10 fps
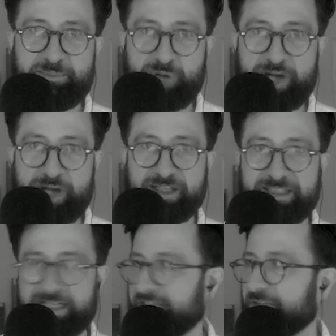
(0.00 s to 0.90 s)
product
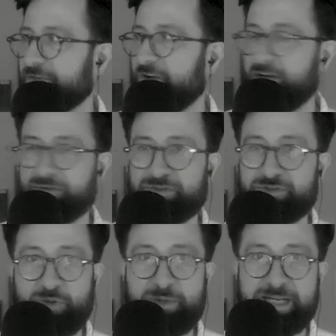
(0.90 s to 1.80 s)
that involves
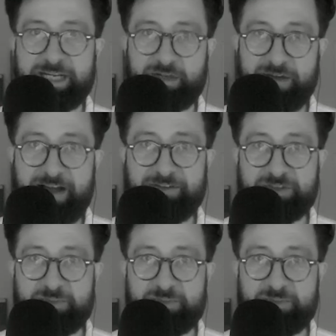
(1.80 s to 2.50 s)
so many crafts